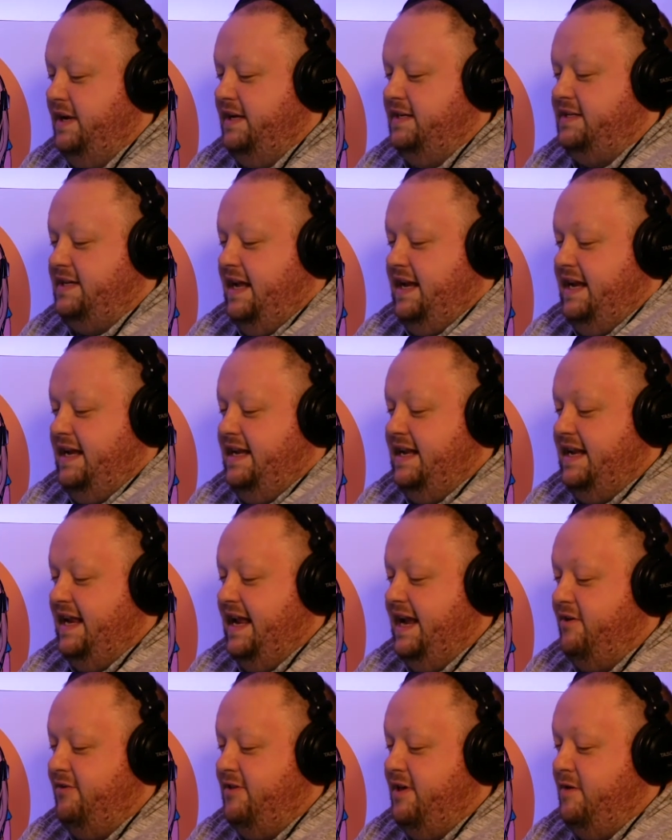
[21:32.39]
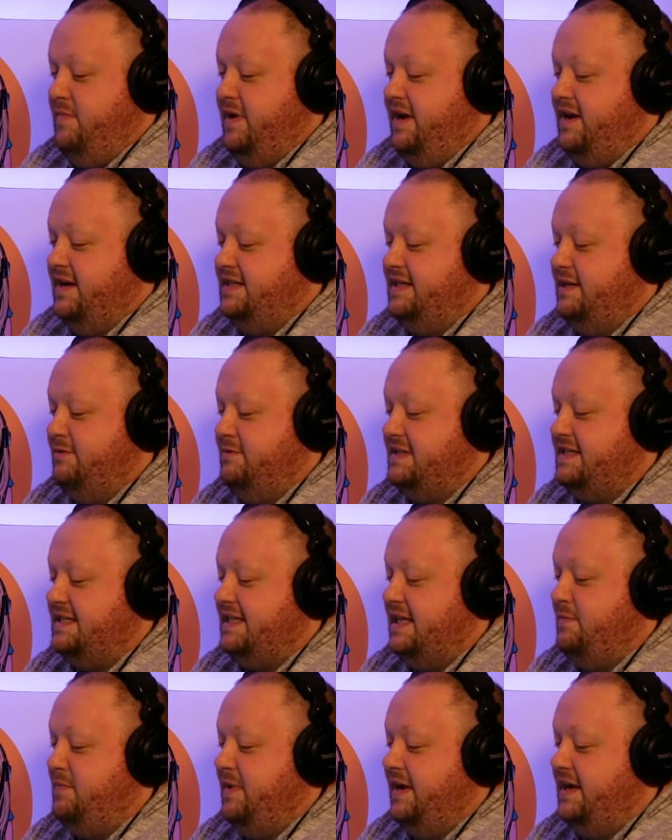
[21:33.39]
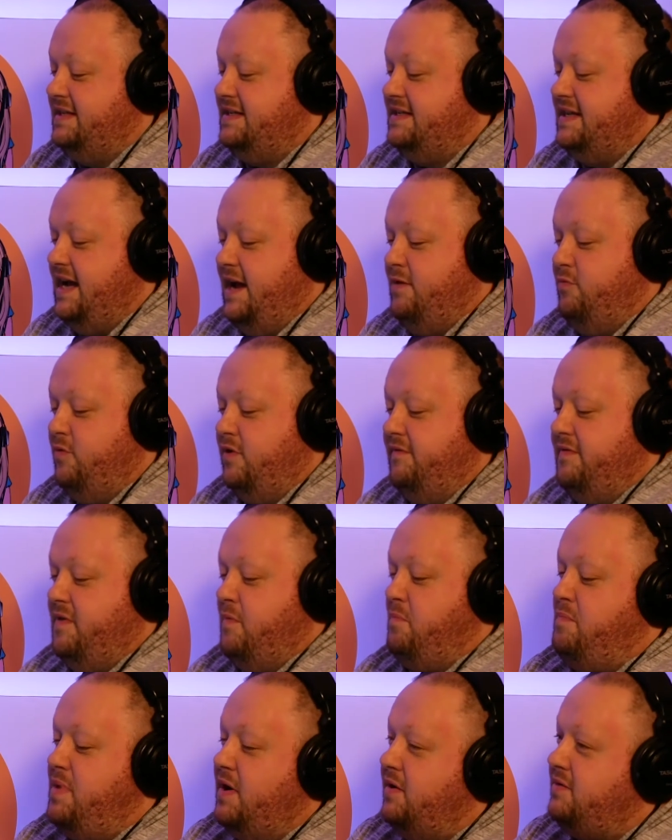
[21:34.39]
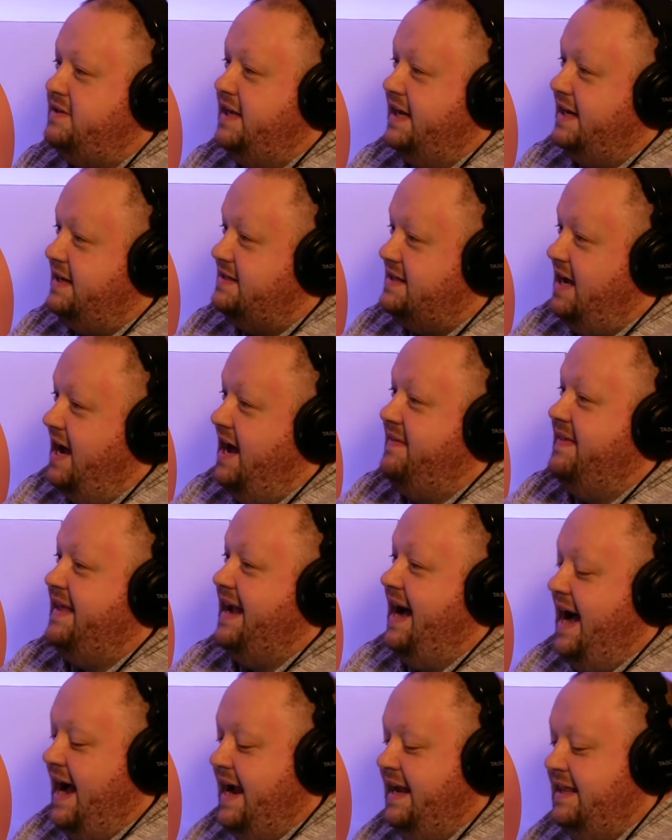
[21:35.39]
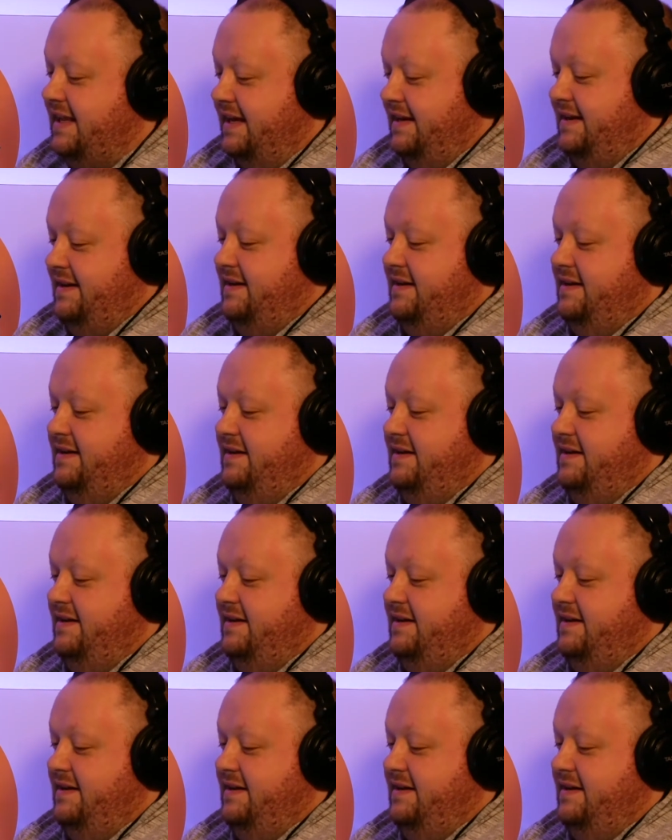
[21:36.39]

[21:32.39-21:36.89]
He said he didn't hear them because he was sleeping inside one of the buildings on the island.